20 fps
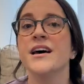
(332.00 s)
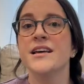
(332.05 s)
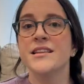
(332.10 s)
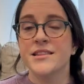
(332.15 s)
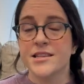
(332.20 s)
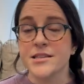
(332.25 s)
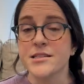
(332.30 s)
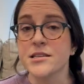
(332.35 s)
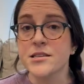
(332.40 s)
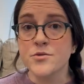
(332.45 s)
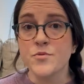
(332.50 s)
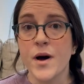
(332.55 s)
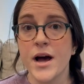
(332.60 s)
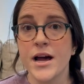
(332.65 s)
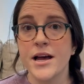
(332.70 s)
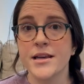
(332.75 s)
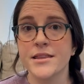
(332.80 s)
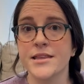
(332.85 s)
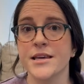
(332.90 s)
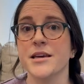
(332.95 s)
This is
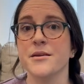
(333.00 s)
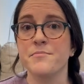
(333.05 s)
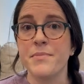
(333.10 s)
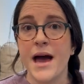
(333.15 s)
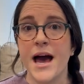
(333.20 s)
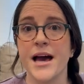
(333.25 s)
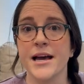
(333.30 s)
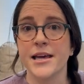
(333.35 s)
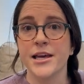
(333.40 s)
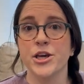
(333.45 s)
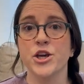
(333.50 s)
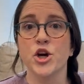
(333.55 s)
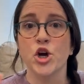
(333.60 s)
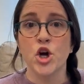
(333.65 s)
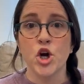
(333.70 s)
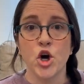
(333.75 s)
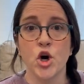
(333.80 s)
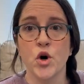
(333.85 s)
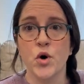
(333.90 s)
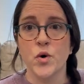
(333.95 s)
why I think packing your
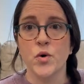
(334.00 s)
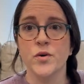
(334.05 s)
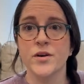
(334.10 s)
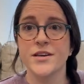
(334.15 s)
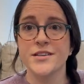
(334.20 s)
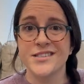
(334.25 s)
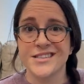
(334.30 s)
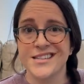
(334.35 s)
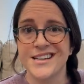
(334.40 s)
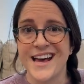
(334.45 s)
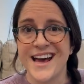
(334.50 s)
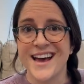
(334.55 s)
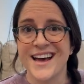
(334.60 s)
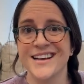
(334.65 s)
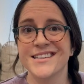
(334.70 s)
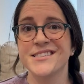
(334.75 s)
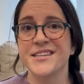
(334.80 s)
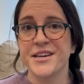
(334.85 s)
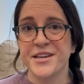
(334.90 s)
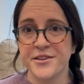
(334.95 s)
own
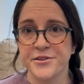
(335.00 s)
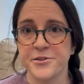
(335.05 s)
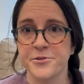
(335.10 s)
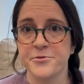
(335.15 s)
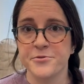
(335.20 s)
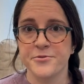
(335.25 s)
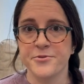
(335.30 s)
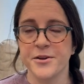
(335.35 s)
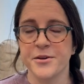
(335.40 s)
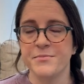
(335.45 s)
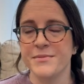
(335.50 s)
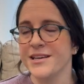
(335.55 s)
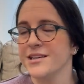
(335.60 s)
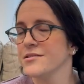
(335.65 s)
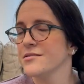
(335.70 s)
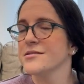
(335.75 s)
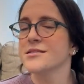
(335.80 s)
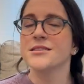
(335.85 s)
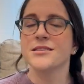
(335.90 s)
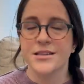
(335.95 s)
snacks and gluten-free
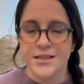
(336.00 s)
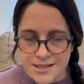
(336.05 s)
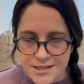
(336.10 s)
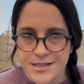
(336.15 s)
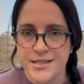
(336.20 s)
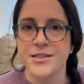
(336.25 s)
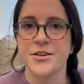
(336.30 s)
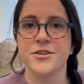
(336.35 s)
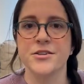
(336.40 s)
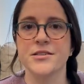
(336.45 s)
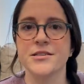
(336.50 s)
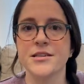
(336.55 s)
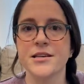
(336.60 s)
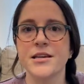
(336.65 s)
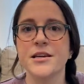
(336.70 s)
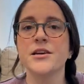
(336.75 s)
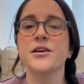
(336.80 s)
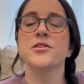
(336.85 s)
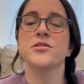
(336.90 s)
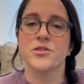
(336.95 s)
meals is
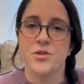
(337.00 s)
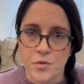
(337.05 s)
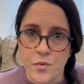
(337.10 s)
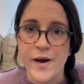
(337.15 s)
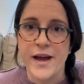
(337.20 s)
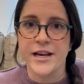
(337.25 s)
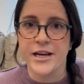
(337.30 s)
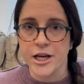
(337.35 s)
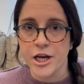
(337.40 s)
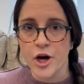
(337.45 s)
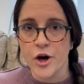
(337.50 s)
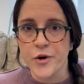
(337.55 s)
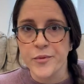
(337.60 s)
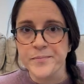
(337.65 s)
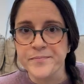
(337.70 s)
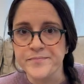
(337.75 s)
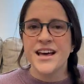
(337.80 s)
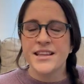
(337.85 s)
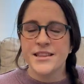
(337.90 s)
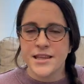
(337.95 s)
seriously the way to go.
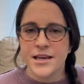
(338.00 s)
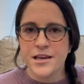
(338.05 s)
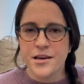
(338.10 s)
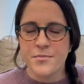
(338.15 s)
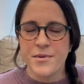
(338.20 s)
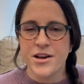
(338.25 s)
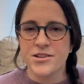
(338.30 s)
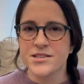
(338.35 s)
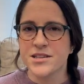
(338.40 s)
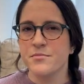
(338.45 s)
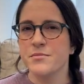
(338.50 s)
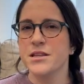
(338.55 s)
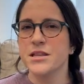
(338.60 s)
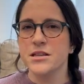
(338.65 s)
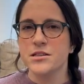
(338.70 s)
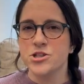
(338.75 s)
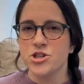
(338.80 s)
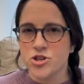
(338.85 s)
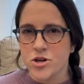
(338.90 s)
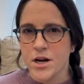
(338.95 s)
Think about some of
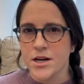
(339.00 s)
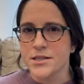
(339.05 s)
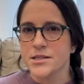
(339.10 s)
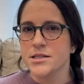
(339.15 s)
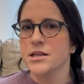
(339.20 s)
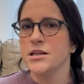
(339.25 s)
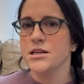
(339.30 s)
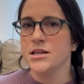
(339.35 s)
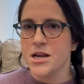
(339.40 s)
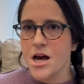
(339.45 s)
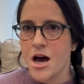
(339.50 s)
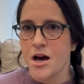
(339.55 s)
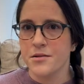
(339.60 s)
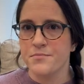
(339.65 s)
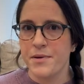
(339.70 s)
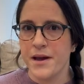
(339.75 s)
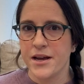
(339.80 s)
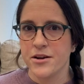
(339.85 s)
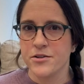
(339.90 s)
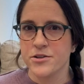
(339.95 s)
these trusty,
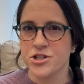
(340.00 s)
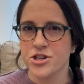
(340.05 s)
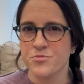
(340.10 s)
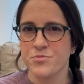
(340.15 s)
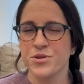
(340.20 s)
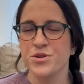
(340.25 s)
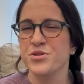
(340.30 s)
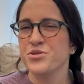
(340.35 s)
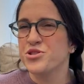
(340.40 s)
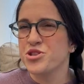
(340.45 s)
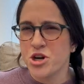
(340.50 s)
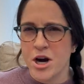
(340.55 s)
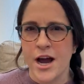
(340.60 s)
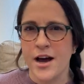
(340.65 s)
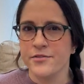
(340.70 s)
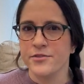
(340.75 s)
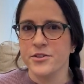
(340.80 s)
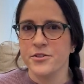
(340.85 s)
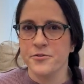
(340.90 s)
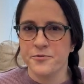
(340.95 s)
non-perishable,
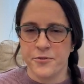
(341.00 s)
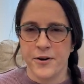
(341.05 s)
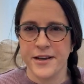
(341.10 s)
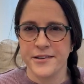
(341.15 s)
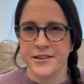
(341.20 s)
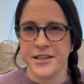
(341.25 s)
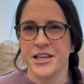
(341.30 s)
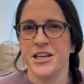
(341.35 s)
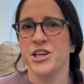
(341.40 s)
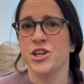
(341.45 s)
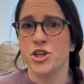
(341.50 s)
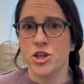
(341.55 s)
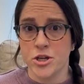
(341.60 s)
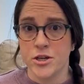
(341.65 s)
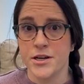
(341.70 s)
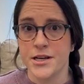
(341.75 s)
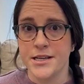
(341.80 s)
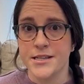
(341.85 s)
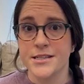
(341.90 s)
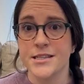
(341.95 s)
travel-friendly
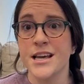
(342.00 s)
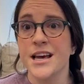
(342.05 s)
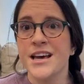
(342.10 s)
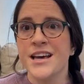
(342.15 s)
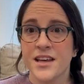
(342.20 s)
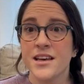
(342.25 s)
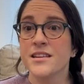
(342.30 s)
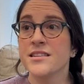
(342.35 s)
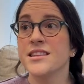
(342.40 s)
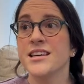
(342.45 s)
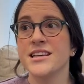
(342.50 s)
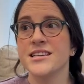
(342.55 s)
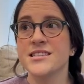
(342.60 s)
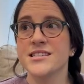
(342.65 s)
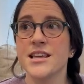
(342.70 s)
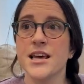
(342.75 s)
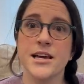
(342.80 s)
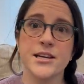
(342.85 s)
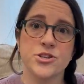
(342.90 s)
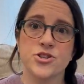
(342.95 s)
goodies. Things
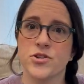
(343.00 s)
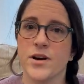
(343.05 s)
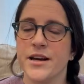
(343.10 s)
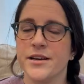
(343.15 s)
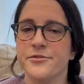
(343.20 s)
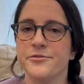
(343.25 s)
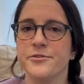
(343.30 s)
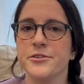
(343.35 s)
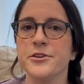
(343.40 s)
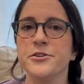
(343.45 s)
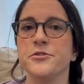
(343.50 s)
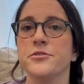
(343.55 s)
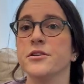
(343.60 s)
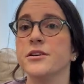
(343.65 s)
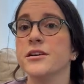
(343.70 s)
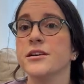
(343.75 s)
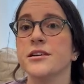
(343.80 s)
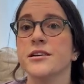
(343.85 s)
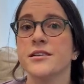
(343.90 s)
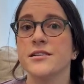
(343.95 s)
like dried fruit,
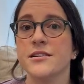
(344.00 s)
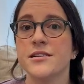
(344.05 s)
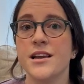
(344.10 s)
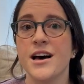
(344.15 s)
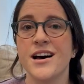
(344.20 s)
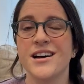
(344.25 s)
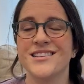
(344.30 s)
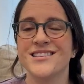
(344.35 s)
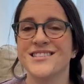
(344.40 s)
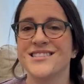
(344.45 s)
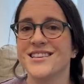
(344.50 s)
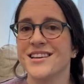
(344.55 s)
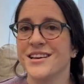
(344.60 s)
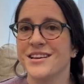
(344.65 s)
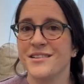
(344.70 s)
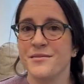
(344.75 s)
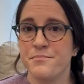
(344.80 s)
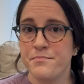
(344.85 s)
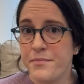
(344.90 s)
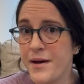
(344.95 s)
nuts,
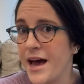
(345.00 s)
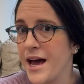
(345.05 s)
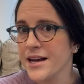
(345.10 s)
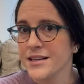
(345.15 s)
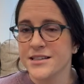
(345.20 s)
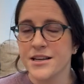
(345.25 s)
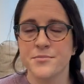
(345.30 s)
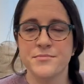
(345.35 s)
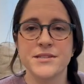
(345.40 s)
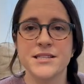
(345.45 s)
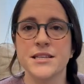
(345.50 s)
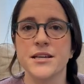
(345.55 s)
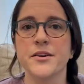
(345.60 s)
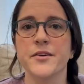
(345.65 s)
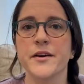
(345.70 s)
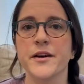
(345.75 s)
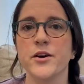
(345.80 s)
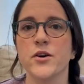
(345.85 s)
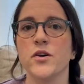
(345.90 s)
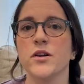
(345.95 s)
bagged up
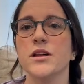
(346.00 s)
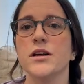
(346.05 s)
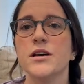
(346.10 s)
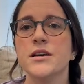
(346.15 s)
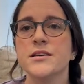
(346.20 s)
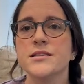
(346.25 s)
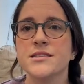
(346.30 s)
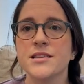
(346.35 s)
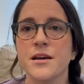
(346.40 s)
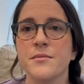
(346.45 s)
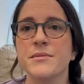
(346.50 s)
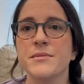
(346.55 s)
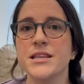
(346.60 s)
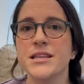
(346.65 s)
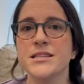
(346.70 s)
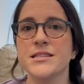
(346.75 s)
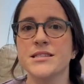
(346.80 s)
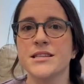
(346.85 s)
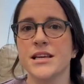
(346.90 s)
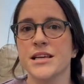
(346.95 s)
cereal, some of
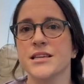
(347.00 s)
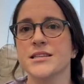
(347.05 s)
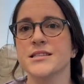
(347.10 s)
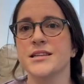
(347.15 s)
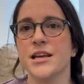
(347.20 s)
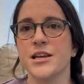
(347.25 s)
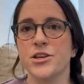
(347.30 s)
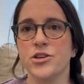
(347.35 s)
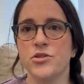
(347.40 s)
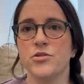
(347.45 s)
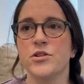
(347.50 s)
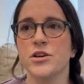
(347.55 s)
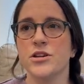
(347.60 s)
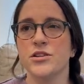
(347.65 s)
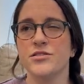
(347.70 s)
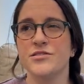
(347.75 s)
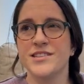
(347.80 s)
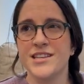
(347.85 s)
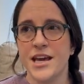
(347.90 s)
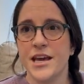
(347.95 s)
these things that you
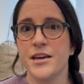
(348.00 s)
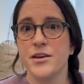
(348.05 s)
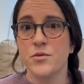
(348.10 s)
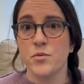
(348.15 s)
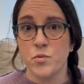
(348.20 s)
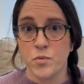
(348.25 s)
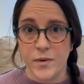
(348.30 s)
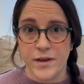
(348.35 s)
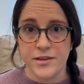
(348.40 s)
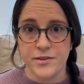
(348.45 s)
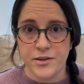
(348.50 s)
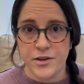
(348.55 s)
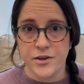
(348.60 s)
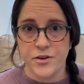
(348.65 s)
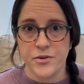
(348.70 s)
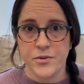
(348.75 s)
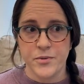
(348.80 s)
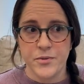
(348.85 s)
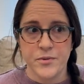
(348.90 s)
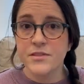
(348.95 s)
can take with
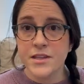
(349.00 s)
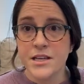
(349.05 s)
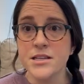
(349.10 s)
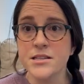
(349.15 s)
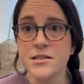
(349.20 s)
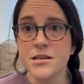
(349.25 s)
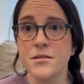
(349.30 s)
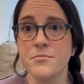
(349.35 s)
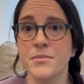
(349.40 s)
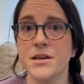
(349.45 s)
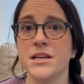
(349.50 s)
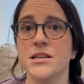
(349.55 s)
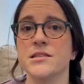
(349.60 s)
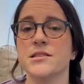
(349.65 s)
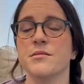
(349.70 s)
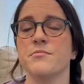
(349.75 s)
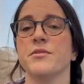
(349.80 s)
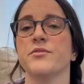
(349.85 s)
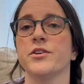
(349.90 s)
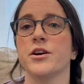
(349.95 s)
you. These can be
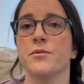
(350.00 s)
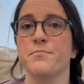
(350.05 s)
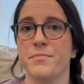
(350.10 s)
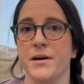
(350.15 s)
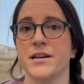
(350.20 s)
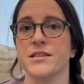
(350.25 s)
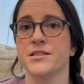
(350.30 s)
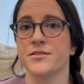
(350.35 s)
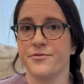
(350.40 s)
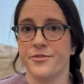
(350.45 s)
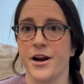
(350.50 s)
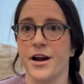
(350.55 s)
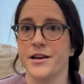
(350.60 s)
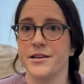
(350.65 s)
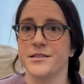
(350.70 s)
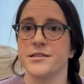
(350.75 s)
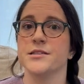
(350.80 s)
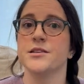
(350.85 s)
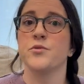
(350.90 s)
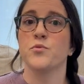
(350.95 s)
some of your best
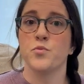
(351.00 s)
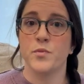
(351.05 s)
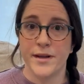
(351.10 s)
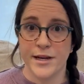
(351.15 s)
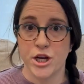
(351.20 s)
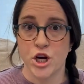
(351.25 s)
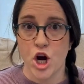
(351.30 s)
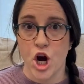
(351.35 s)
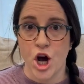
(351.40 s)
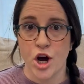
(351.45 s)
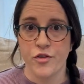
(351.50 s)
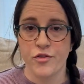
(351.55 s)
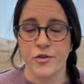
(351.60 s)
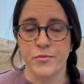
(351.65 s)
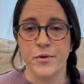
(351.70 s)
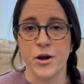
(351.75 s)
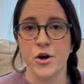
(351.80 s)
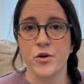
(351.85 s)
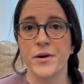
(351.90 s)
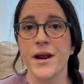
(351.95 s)
friends when you're on the
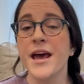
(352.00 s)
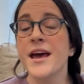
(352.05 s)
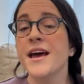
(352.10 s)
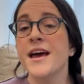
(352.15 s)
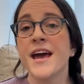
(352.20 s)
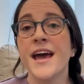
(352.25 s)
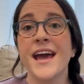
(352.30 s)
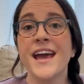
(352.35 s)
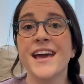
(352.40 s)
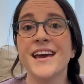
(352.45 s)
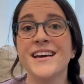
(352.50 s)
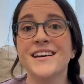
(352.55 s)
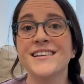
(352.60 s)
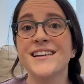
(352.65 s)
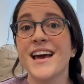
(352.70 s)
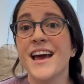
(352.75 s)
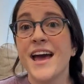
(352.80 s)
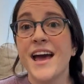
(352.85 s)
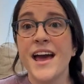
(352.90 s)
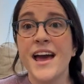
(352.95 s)
road. And
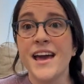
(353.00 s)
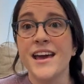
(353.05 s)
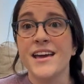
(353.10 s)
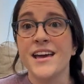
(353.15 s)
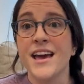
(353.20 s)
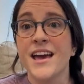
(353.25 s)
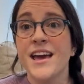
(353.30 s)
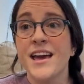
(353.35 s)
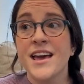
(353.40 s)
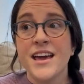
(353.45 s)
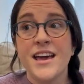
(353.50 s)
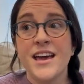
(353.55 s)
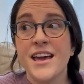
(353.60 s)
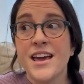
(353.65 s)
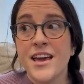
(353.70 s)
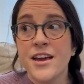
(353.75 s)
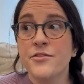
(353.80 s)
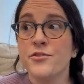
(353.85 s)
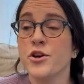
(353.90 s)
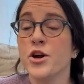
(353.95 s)
hey,
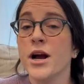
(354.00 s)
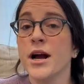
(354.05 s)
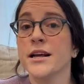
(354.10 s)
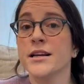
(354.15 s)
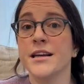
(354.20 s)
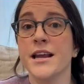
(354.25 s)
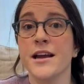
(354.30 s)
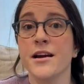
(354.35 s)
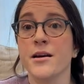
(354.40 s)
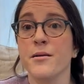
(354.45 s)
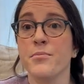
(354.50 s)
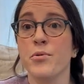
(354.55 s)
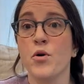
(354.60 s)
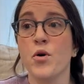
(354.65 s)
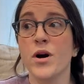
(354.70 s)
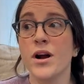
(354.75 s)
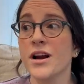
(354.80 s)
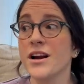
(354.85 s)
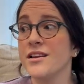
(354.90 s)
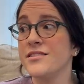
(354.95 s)
if you're at an
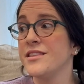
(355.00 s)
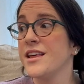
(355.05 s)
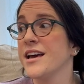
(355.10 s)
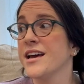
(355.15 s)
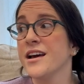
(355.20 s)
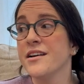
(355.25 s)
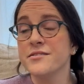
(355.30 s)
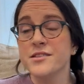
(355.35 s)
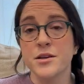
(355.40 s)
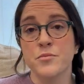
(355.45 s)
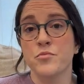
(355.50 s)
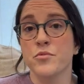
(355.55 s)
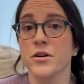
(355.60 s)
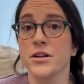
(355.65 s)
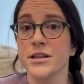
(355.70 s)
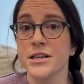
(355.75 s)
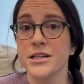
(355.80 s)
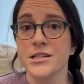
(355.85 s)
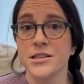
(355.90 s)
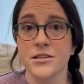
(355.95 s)
airport and they have some
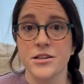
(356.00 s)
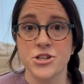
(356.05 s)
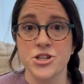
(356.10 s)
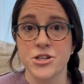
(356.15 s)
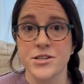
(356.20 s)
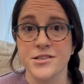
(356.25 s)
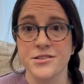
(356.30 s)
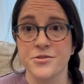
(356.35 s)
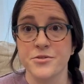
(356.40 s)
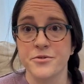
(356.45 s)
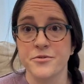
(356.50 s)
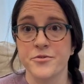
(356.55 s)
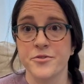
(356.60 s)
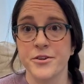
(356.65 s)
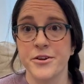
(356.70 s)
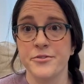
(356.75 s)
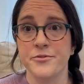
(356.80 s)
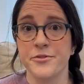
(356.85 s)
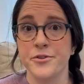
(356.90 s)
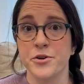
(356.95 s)
really delicious
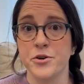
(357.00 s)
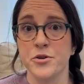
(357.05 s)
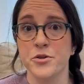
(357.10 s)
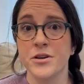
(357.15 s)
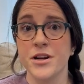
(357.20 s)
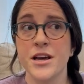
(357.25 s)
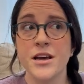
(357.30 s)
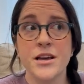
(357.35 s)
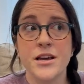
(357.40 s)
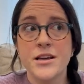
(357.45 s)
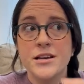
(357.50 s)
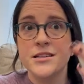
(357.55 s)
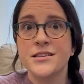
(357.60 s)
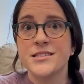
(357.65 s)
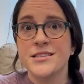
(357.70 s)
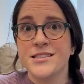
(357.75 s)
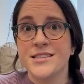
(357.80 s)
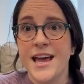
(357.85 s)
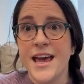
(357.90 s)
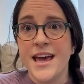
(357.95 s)
gluten-free food,
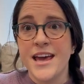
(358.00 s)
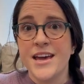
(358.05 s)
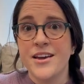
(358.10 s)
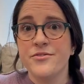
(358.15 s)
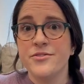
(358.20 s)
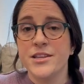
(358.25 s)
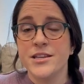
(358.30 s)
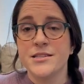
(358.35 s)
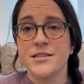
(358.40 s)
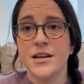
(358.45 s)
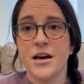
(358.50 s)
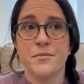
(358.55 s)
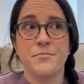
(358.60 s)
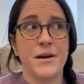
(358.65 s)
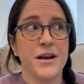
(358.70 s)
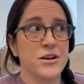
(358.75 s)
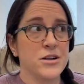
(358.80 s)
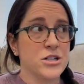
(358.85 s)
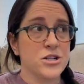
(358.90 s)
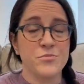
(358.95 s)
save these
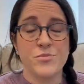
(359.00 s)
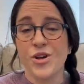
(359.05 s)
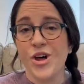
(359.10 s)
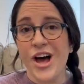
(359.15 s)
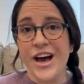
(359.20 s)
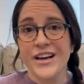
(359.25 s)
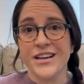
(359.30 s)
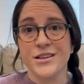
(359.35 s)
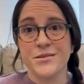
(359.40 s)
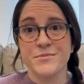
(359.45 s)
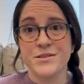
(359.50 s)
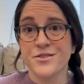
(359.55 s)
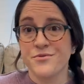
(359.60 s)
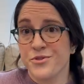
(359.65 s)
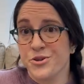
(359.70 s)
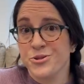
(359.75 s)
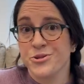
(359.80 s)
non-perishable items for